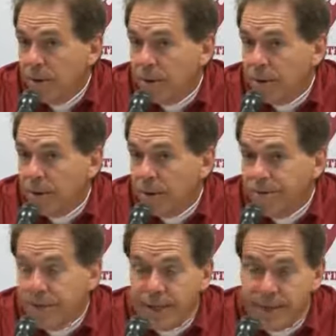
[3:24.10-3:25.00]
Uh,
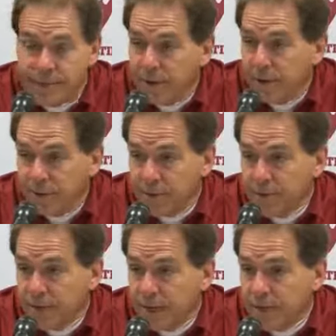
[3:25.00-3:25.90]
they had a very
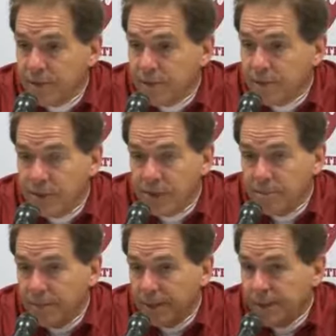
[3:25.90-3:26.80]
enthusiastic
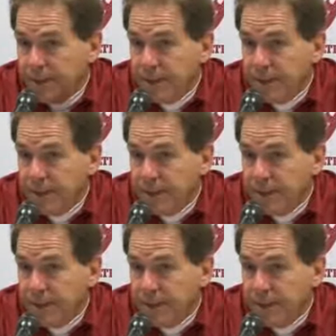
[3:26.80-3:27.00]
crowd, but